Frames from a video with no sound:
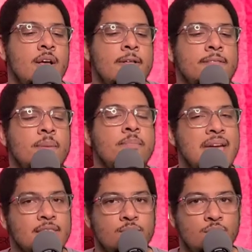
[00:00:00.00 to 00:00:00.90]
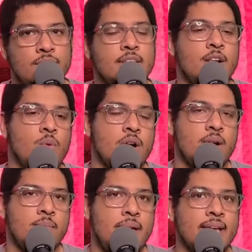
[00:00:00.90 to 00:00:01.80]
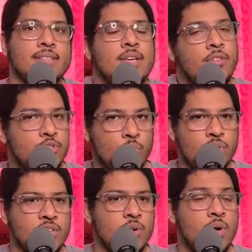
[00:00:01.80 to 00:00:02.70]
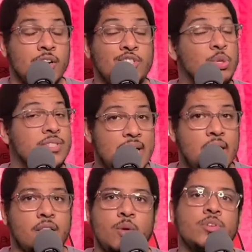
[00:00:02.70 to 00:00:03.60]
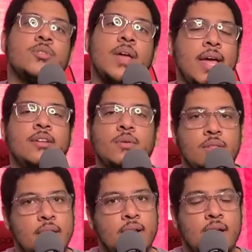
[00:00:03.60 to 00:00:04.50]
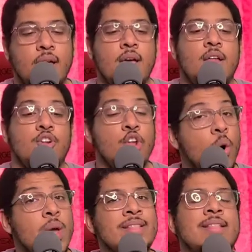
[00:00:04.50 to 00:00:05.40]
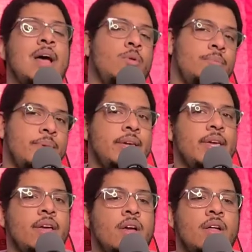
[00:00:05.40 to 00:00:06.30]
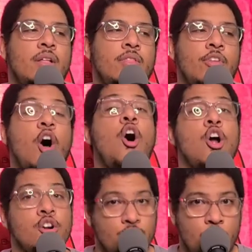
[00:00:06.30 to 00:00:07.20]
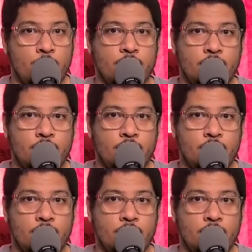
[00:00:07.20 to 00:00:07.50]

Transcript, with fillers: to make the movies that he wanted to make and tell the stories that he wanted to tell, he was okay doing that, knowing that that would be the hard road.